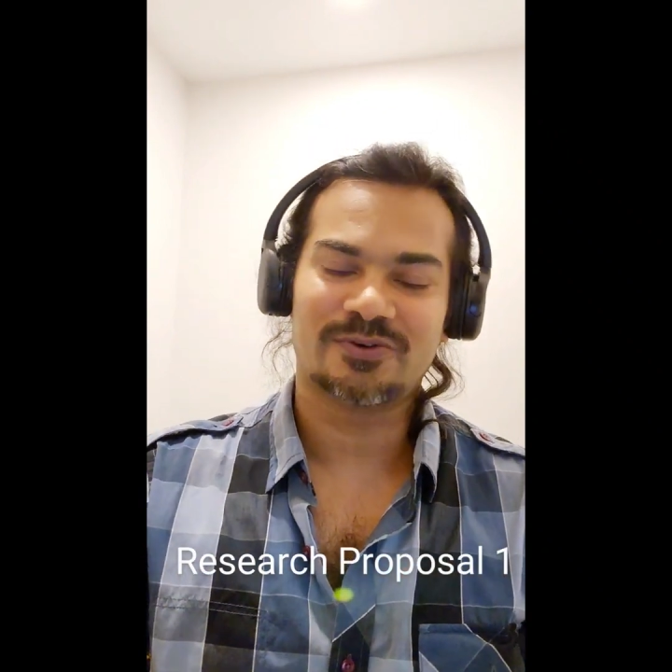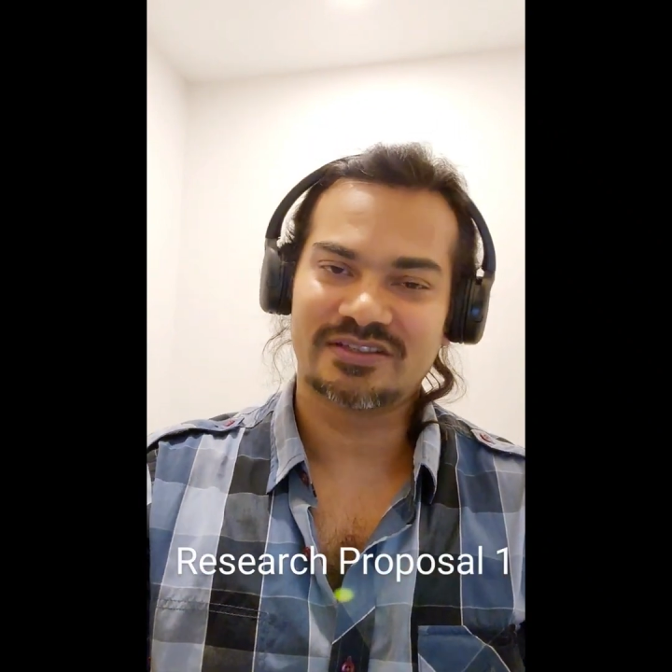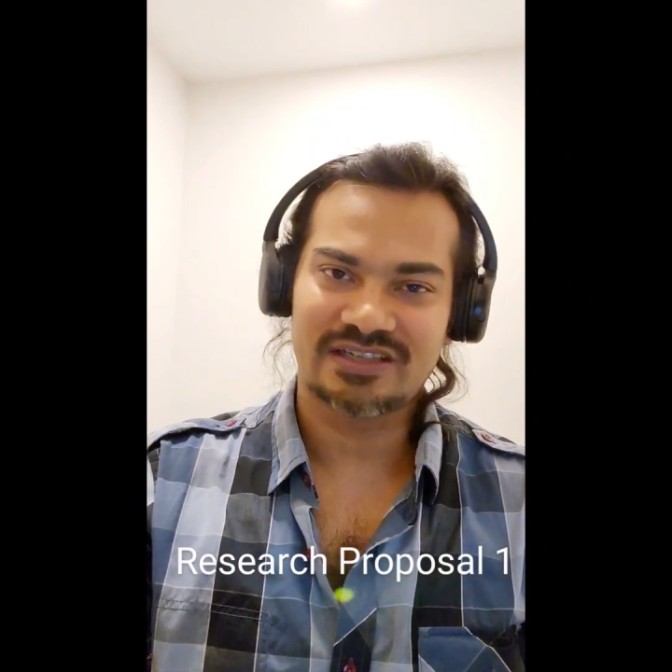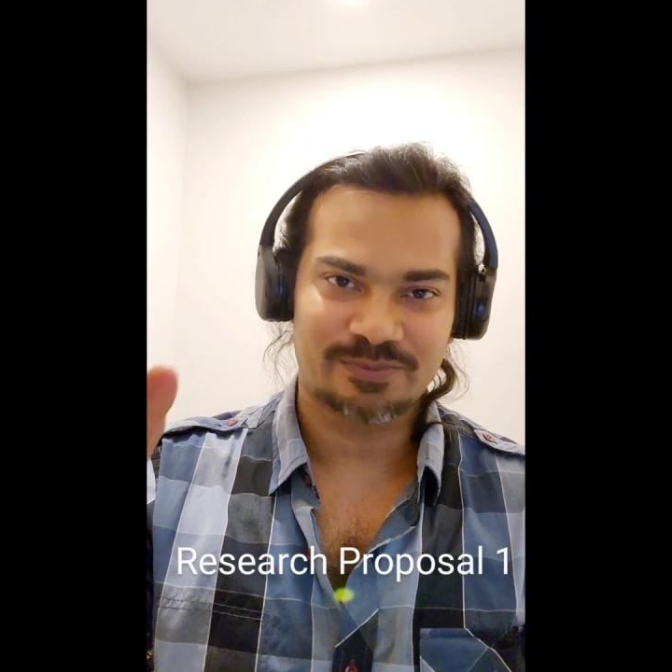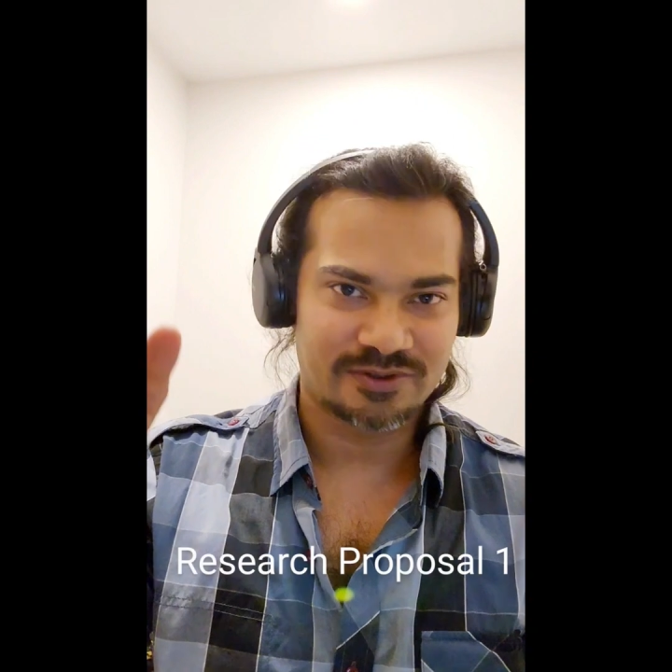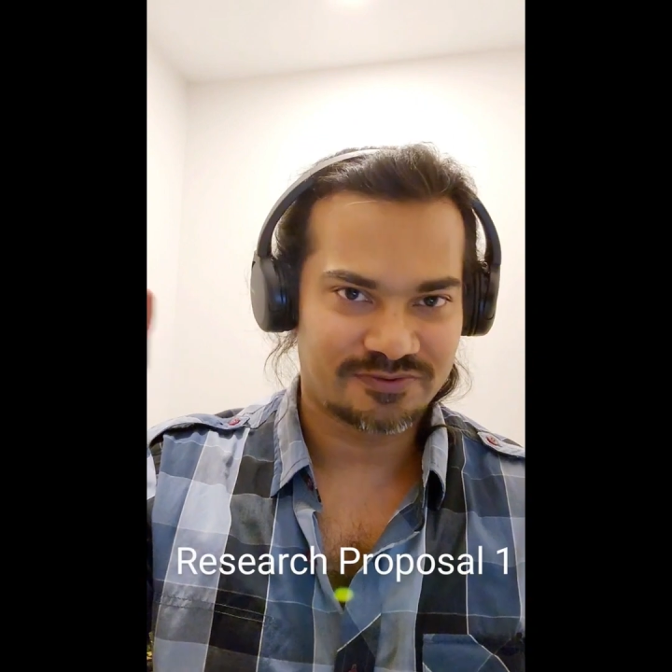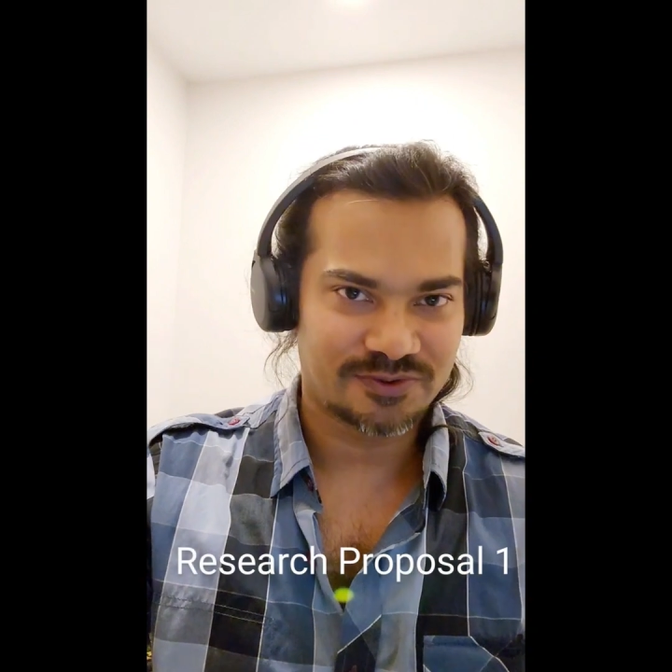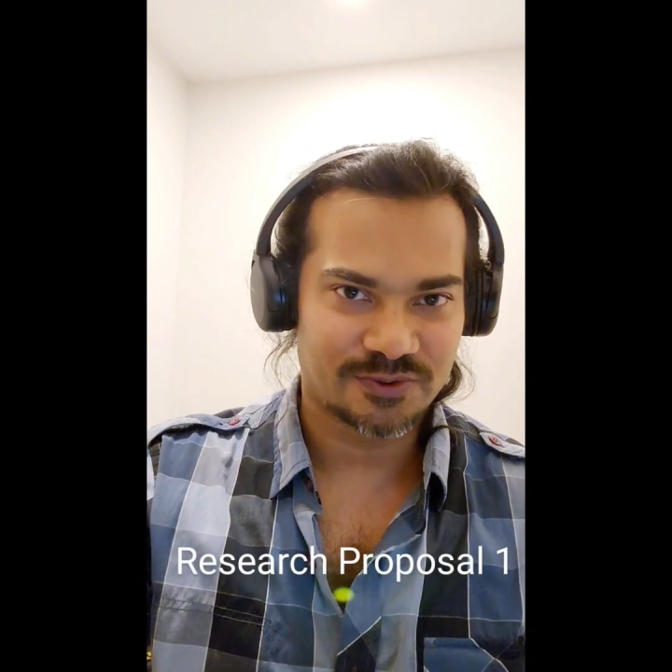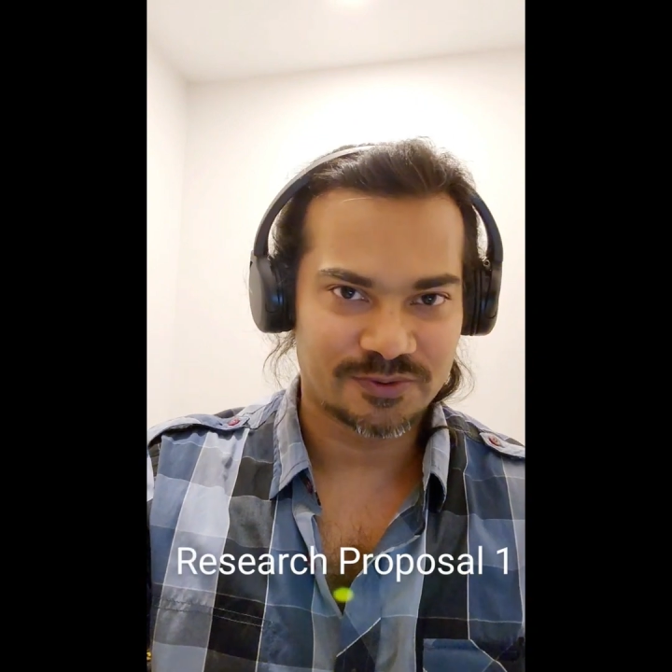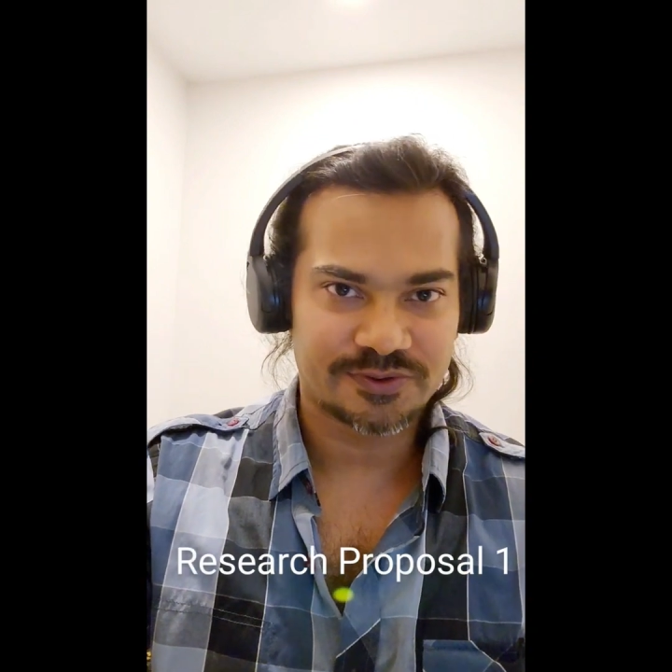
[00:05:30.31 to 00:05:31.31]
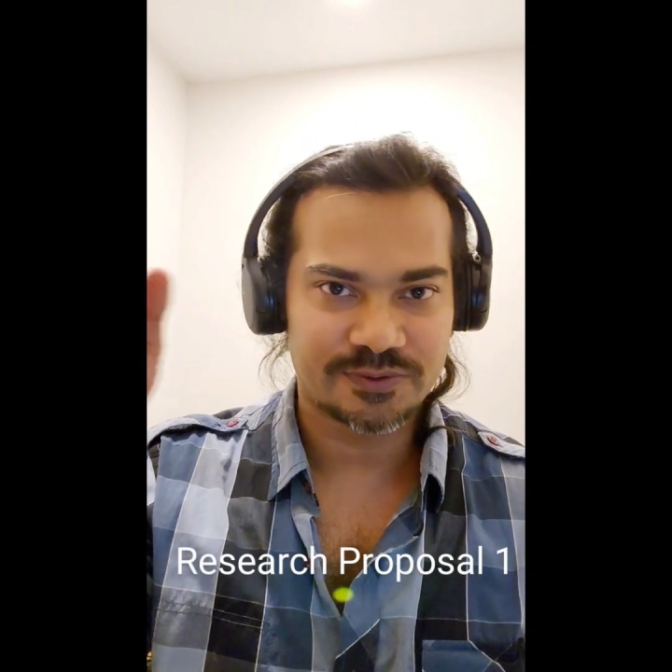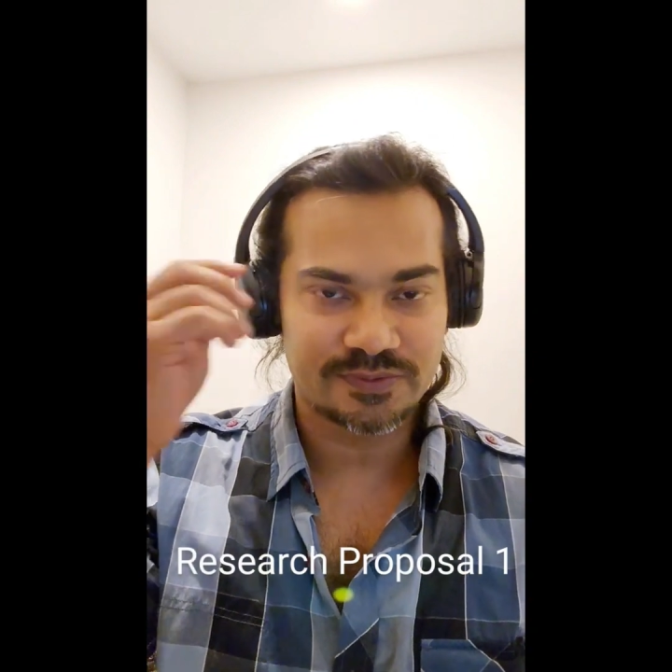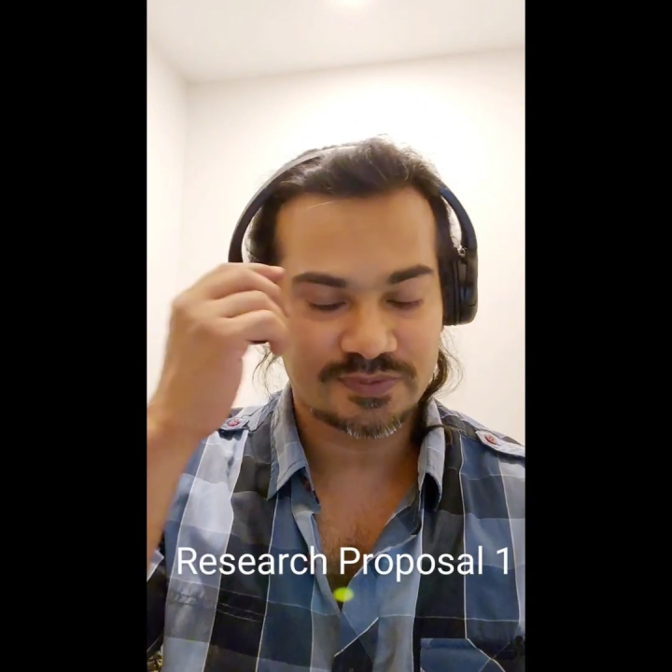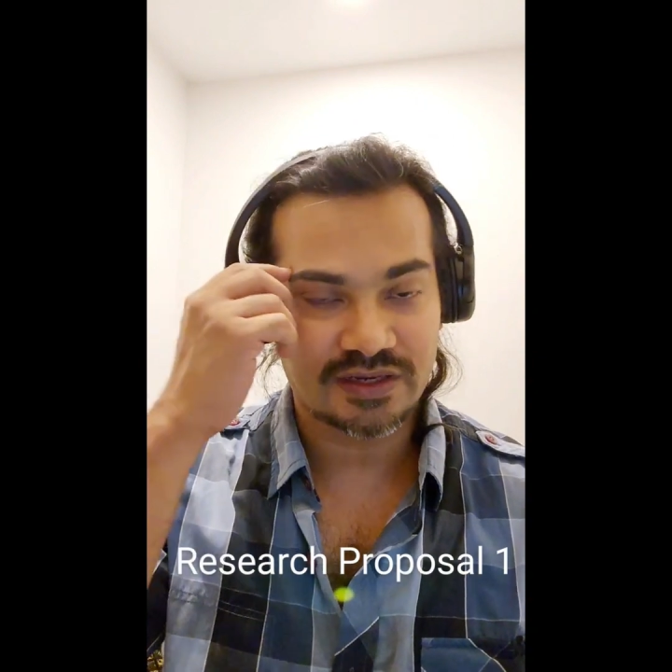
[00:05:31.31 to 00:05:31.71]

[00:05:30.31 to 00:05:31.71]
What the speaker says: for example, if you go to